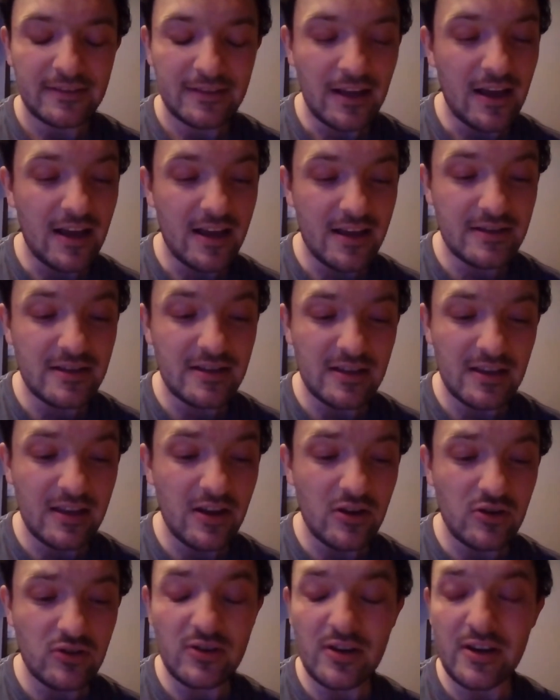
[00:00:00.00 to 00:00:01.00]
That is
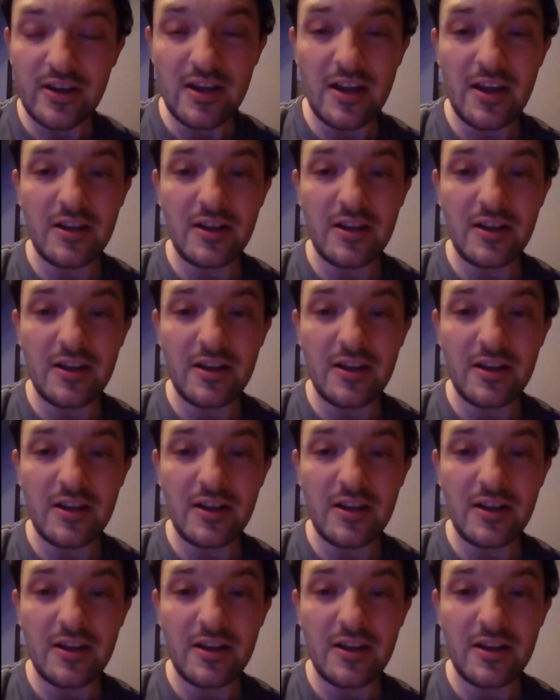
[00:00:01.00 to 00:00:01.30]
literally an